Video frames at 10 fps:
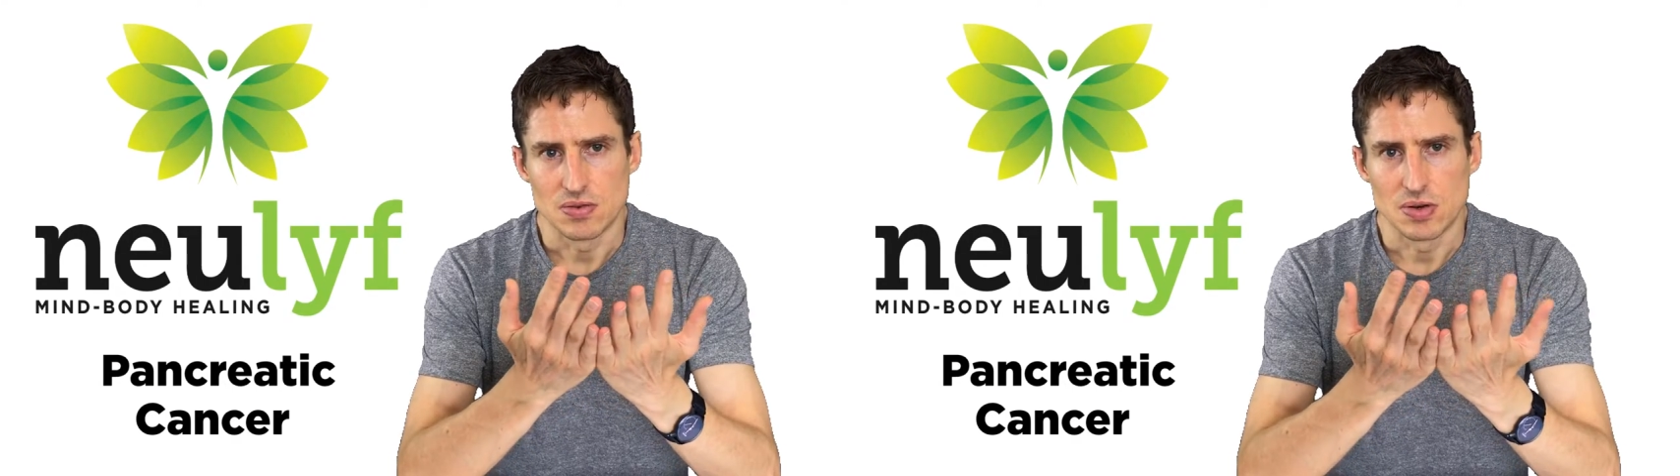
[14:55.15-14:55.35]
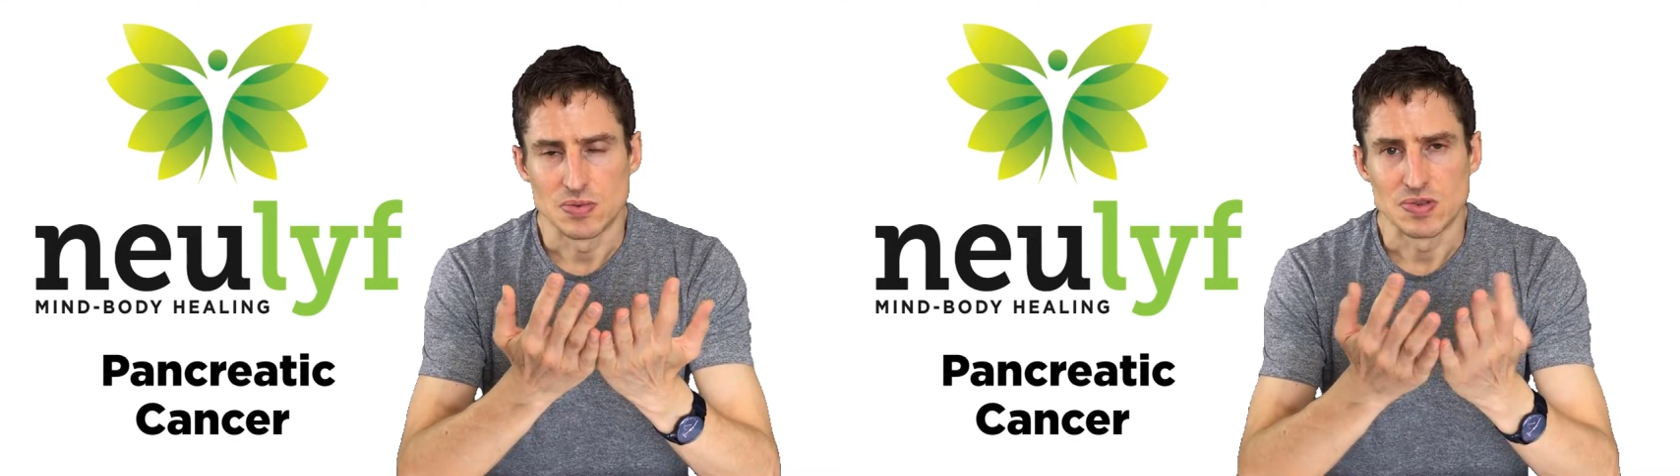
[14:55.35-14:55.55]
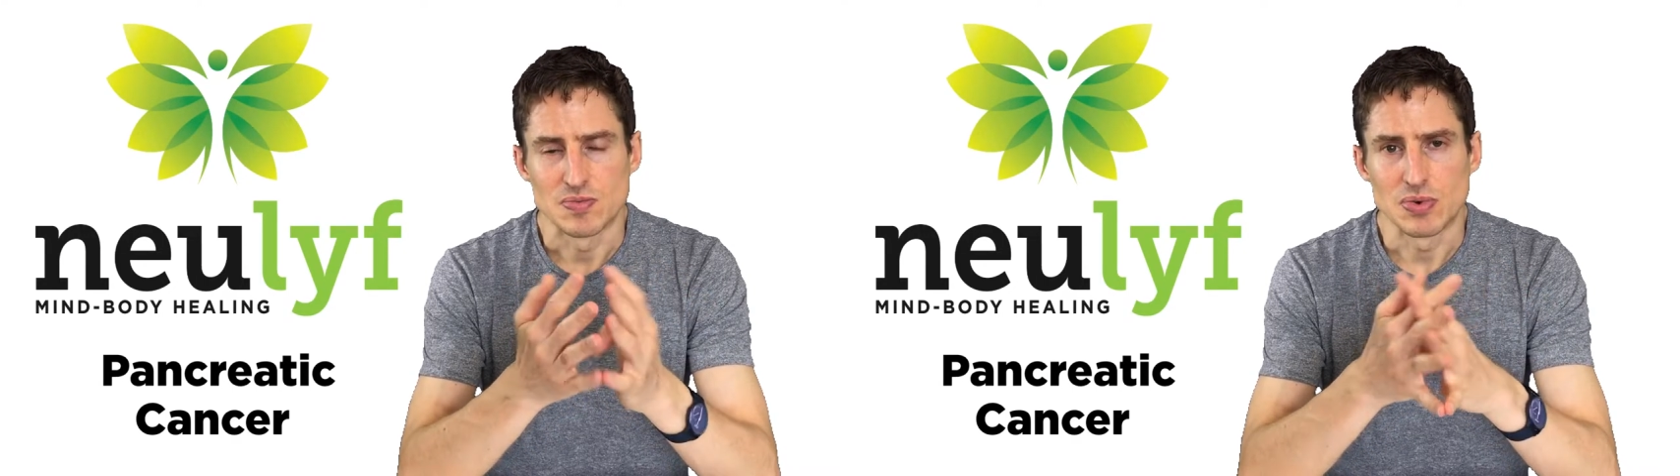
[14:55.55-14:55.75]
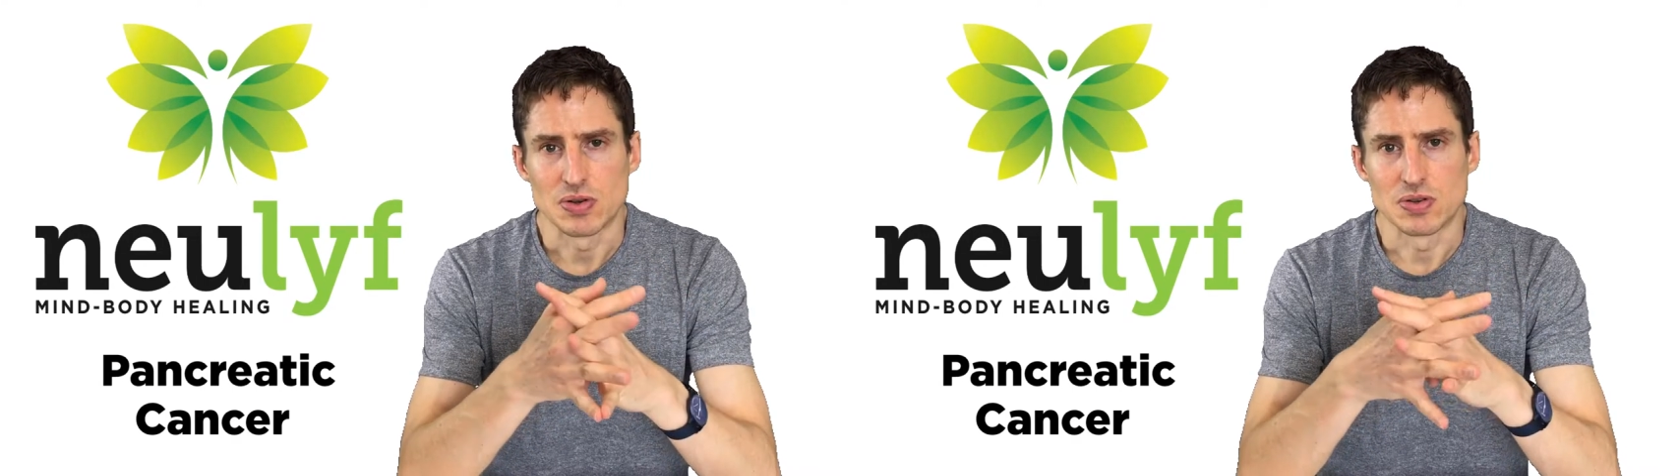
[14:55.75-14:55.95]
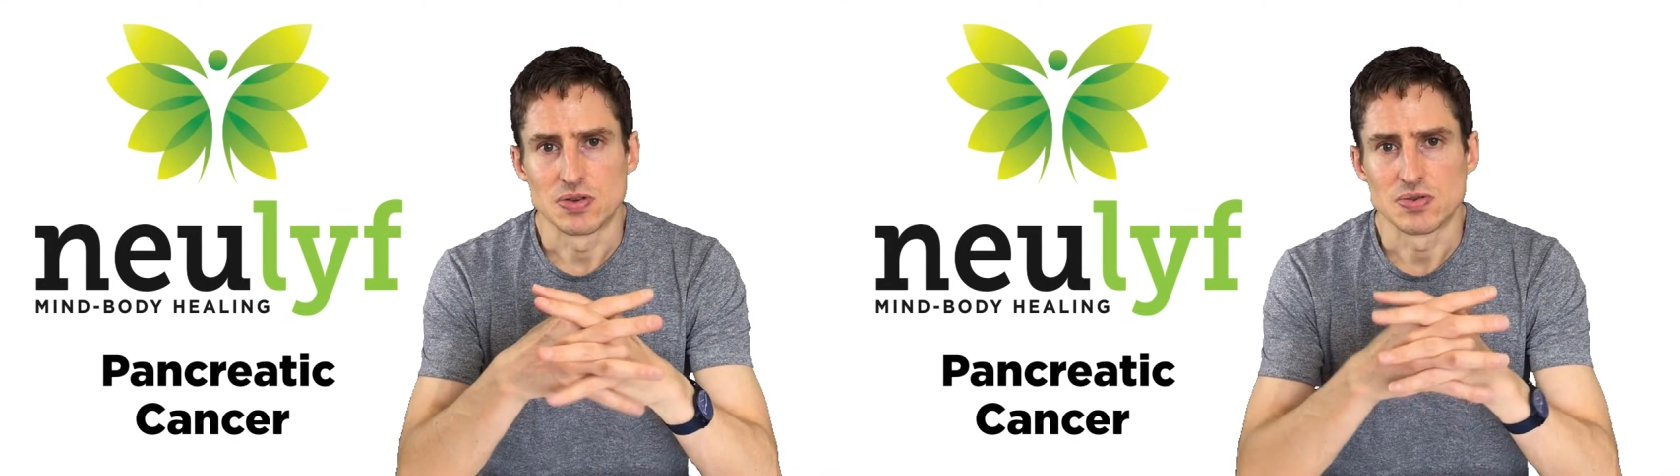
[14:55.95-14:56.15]
terms of
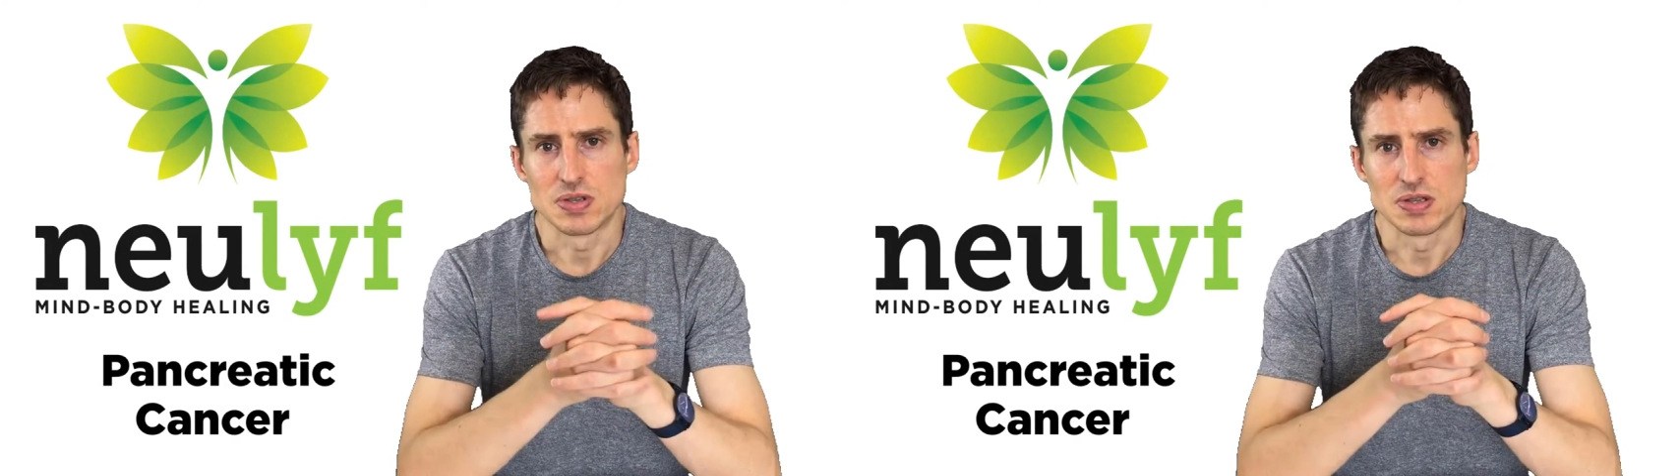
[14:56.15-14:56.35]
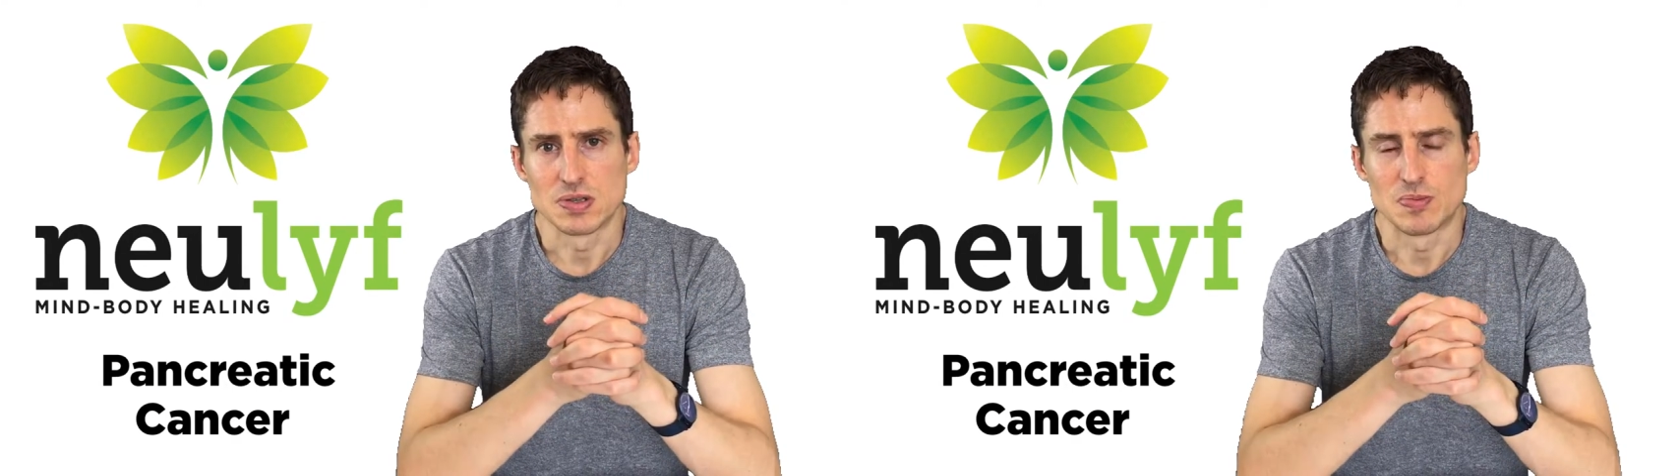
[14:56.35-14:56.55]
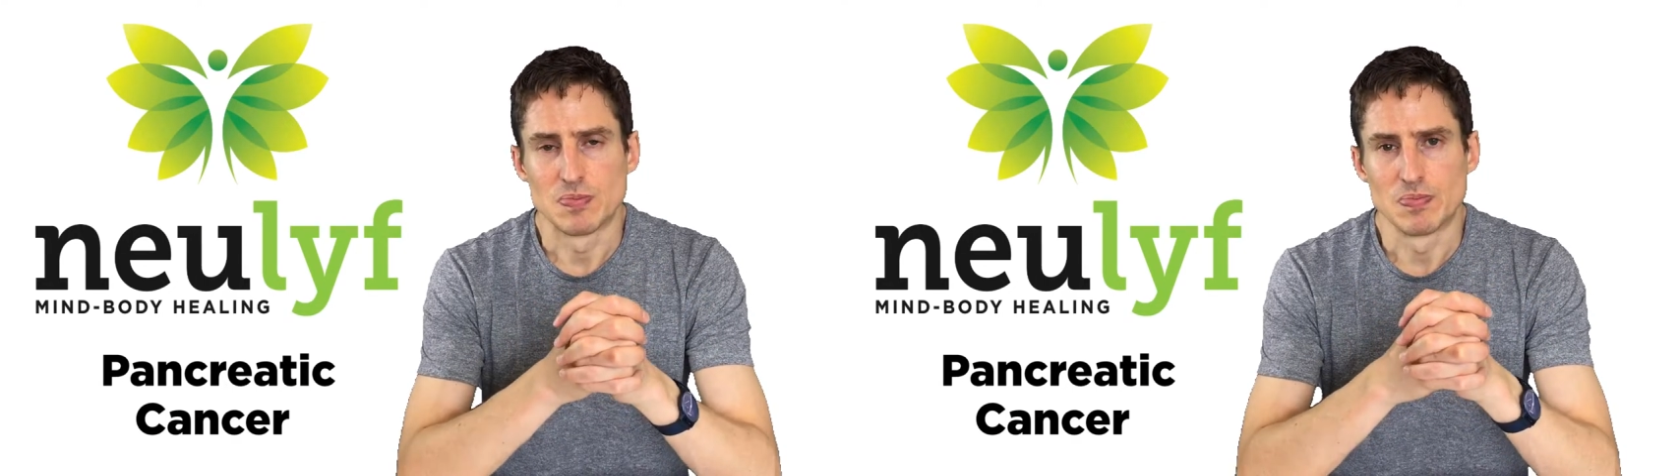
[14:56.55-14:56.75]
prognosis,